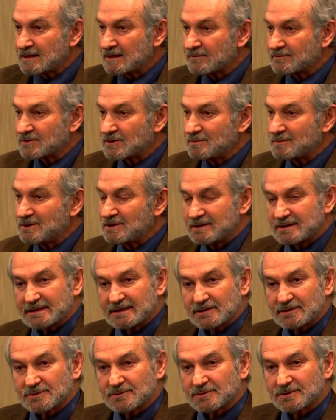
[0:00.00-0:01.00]
of
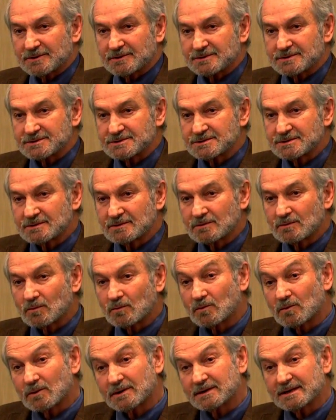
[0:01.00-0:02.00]
community health workers
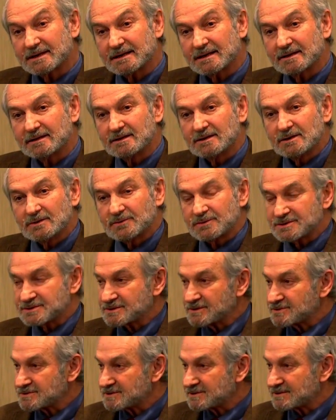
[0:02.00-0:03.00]
working with
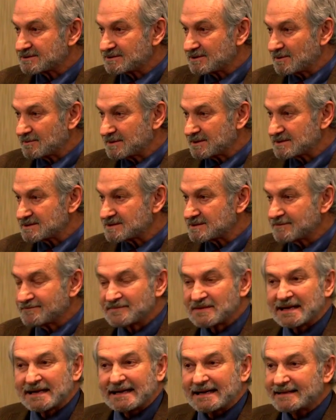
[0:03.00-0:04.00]
social determinants,
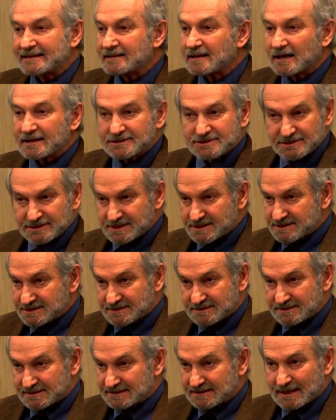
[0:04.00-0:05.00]
and not
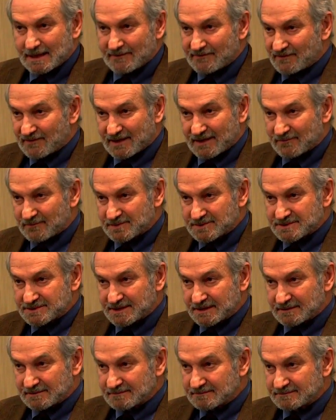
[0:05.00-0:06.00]
just the top
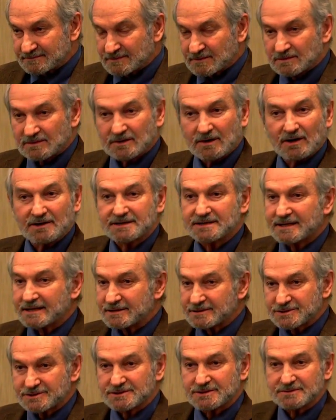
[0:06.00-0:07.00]
5%. Our
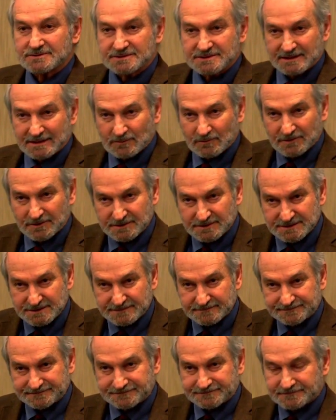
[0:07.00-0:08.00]
data shows that
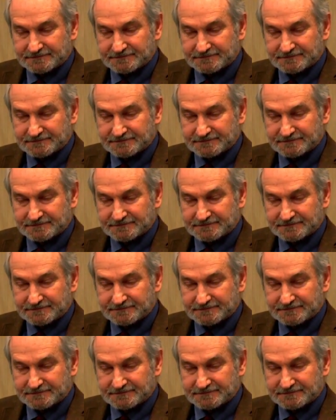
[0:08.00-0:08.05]
works,